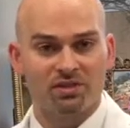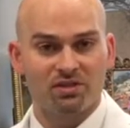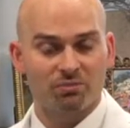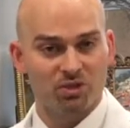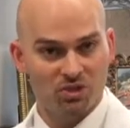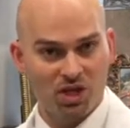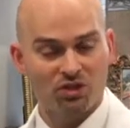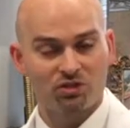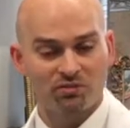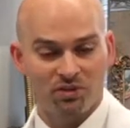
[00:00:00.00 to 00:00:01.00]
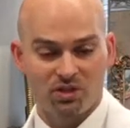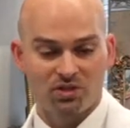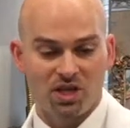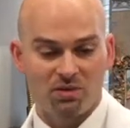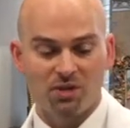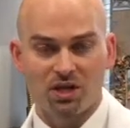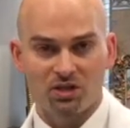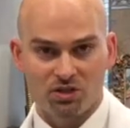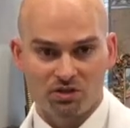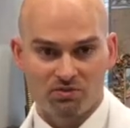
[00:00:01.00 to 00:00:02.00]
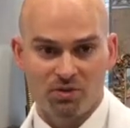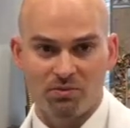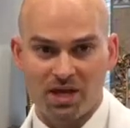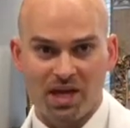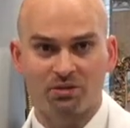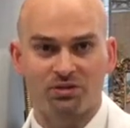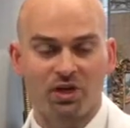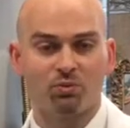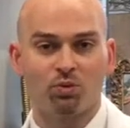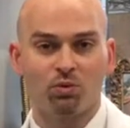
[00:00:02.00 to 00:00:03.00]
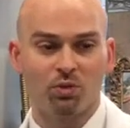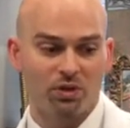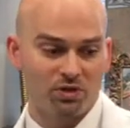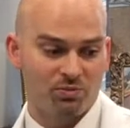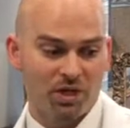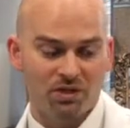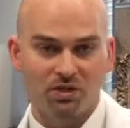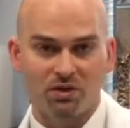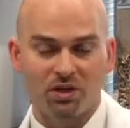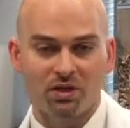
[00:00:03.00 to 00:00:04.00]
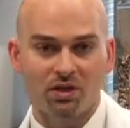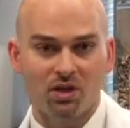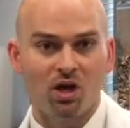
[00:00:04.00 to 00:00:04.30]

it's a potential for contamination from the outside world where there's bacteria